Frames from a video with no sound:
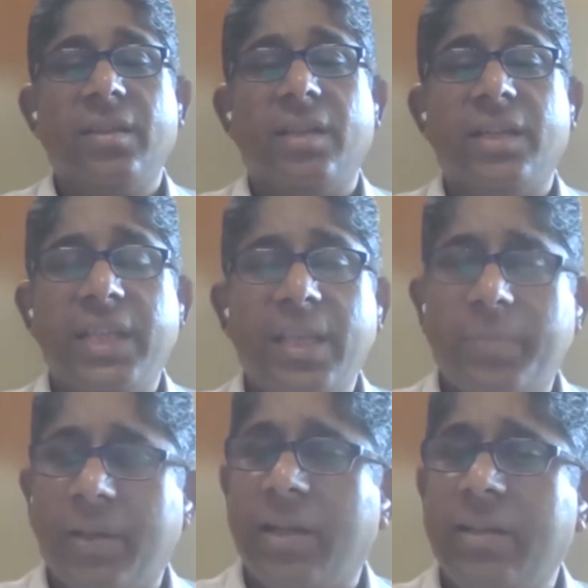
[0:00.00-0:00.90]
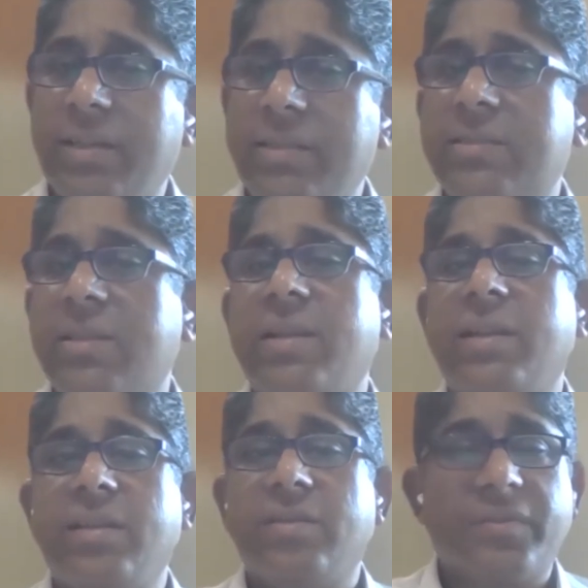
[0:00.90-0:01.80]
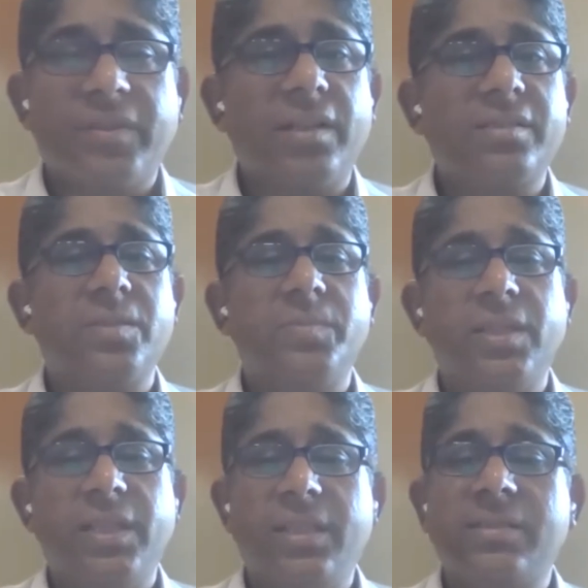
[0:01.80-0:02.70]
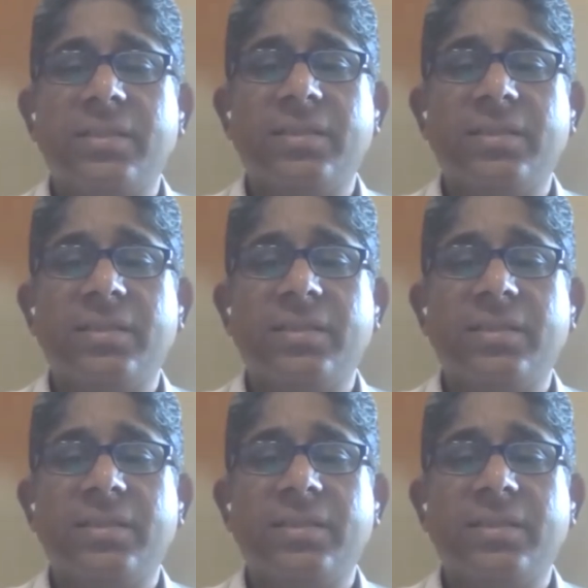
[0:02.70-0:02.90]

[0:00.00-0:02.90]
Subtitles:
a deep understanding of customer needs